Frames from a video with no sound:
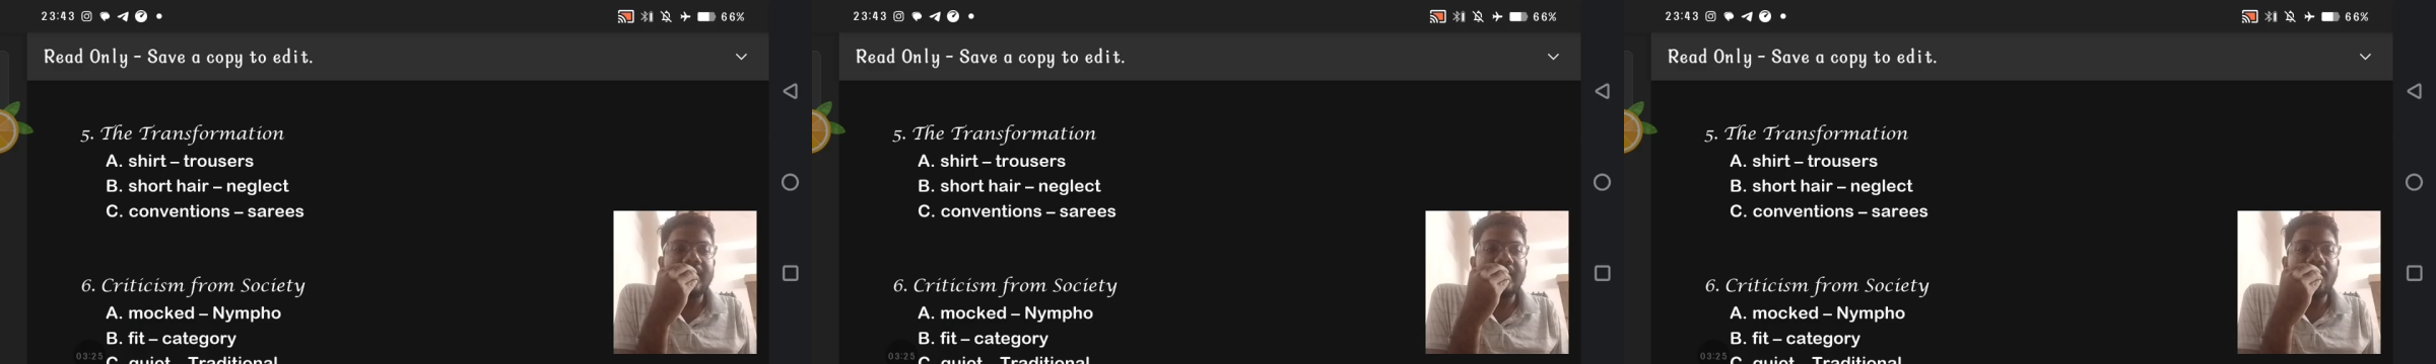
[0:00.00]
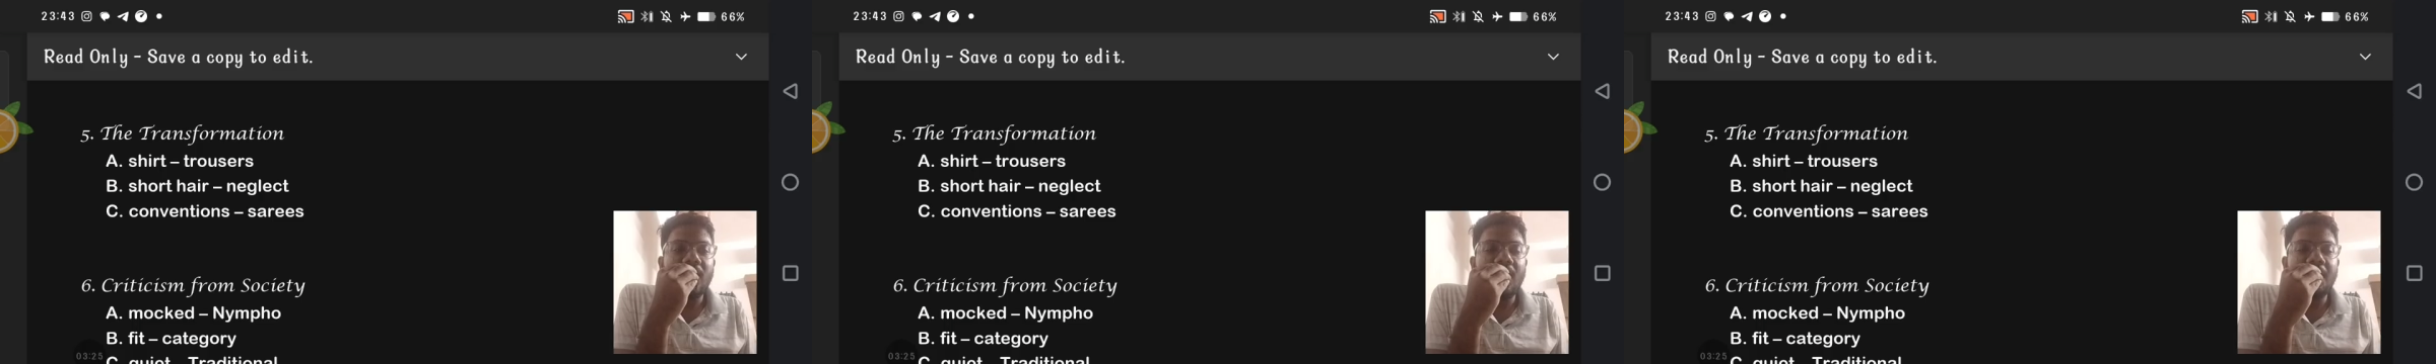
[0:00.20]

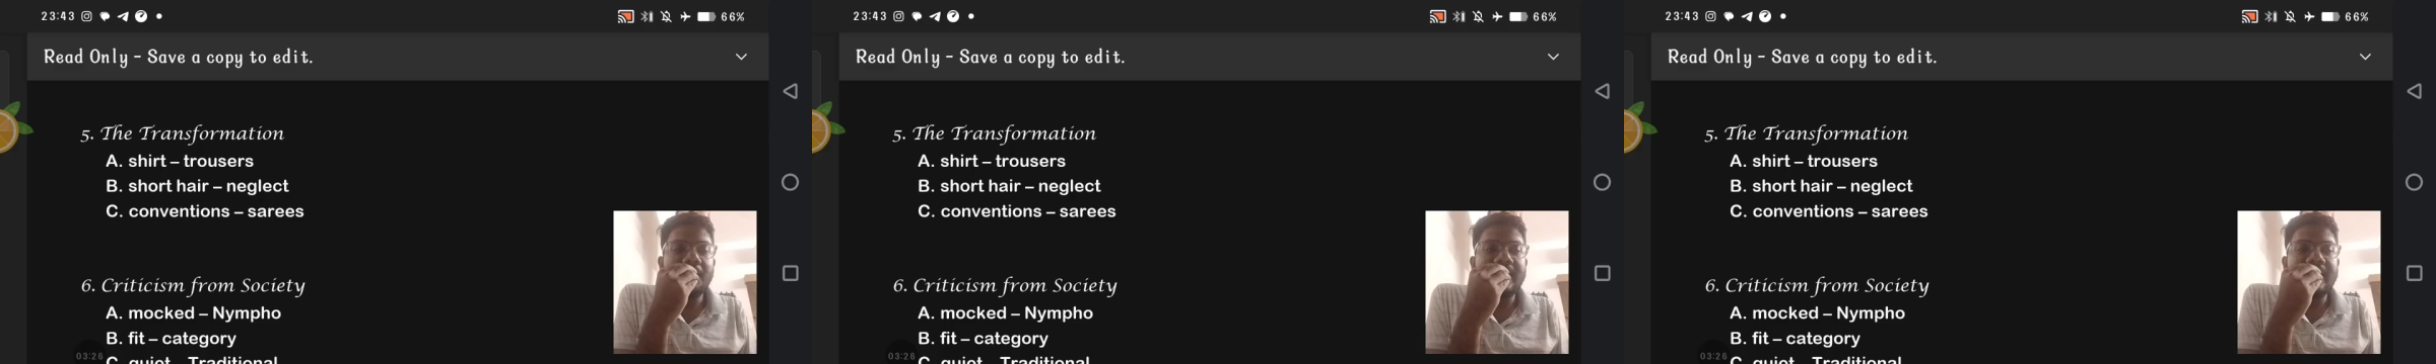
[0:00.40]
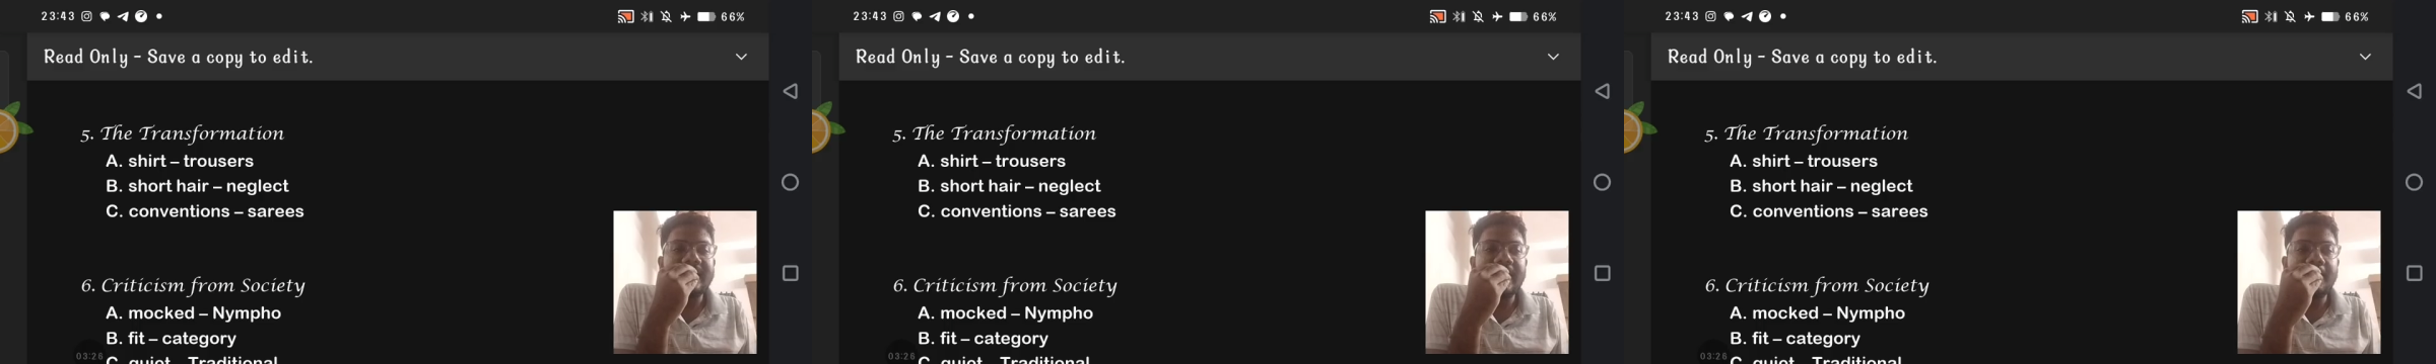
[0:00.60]

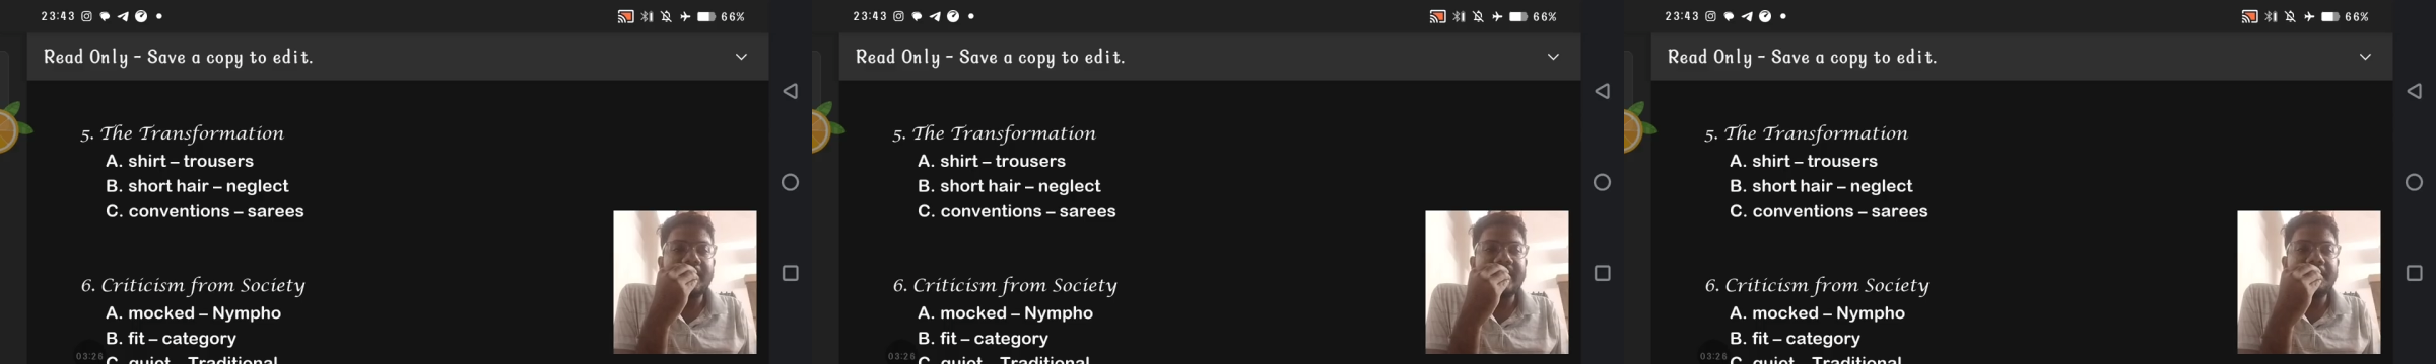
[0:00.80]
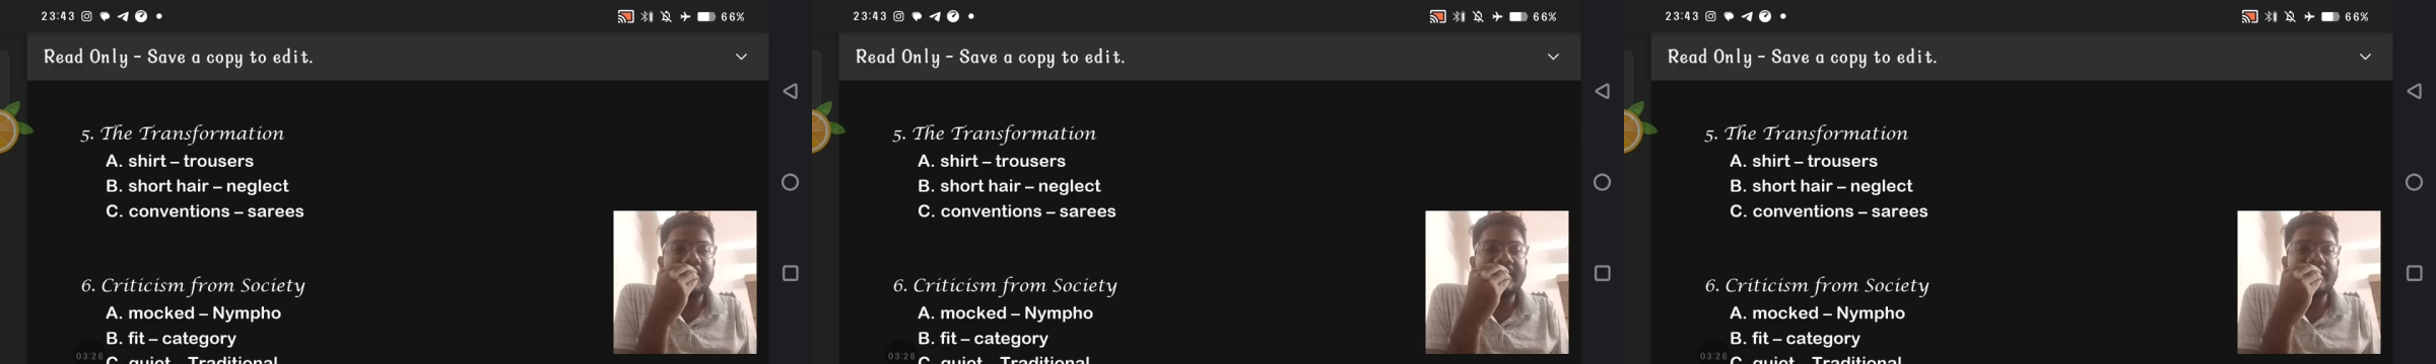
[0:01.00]
norms
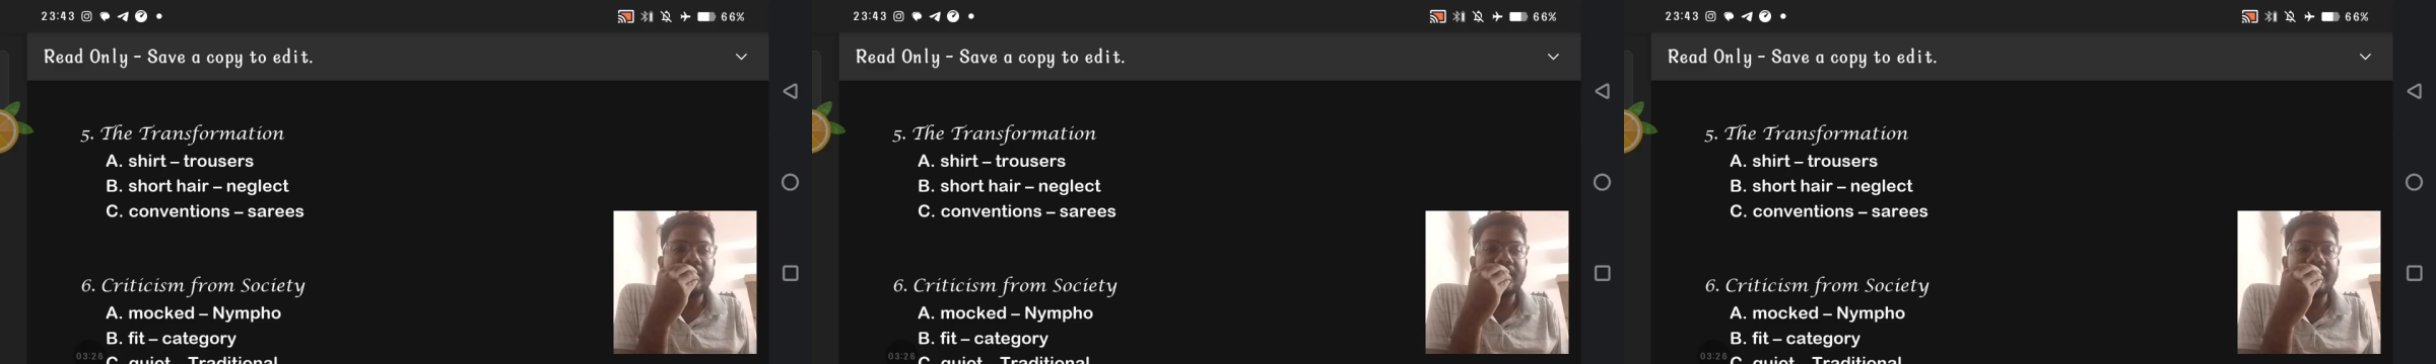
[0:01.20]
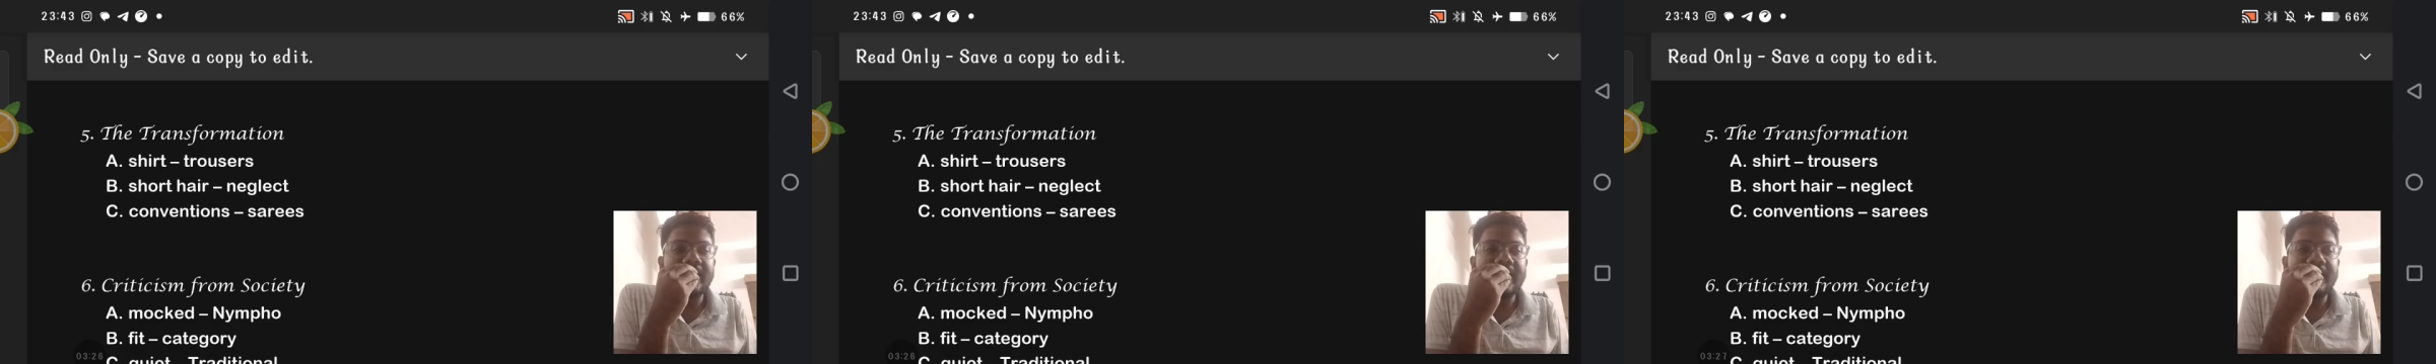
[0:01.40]
established by the
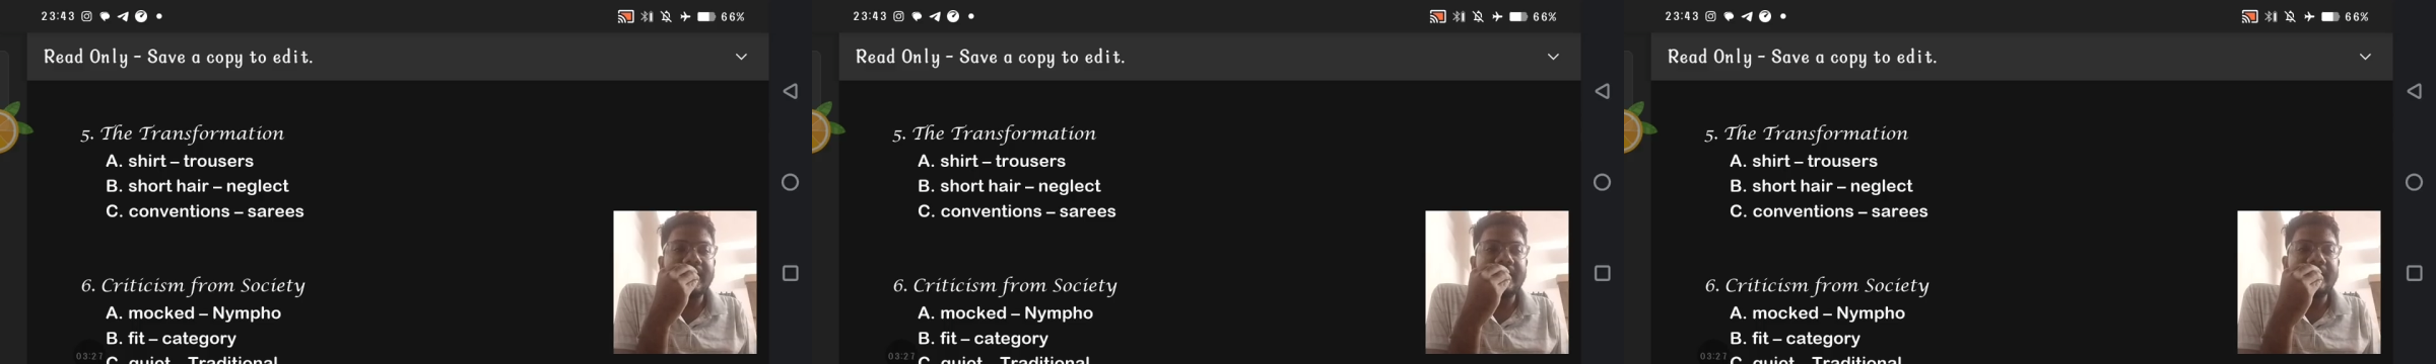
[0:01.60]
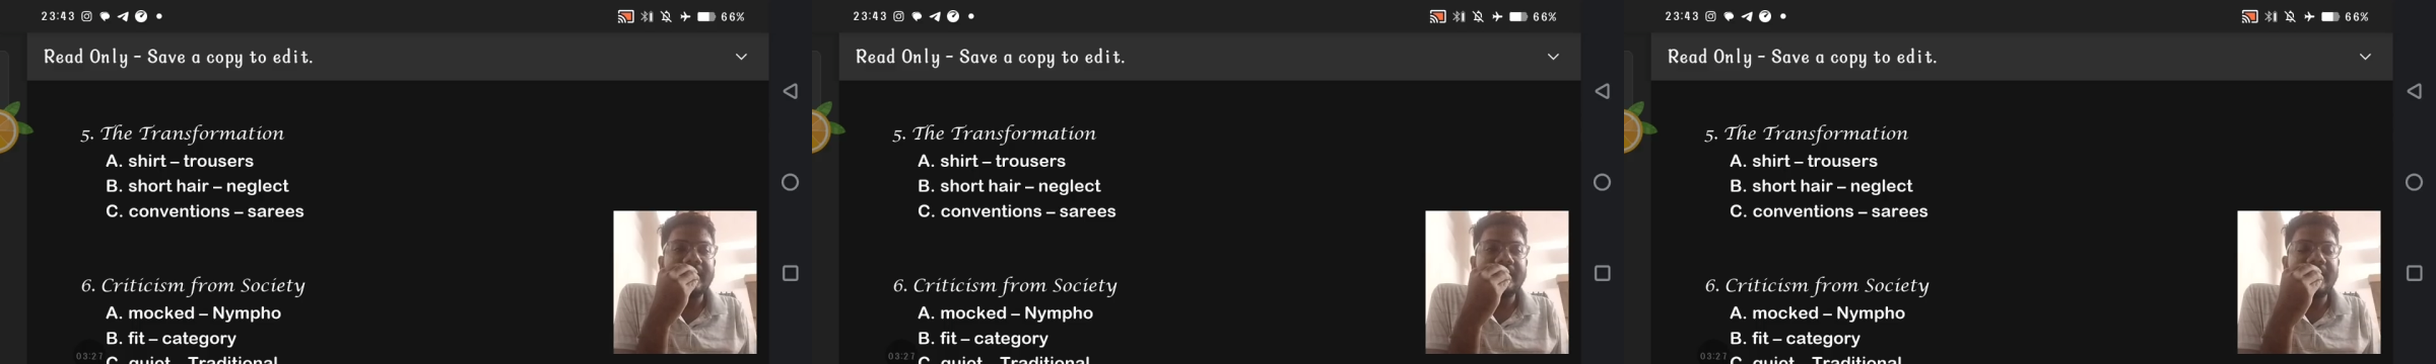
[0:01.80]
society,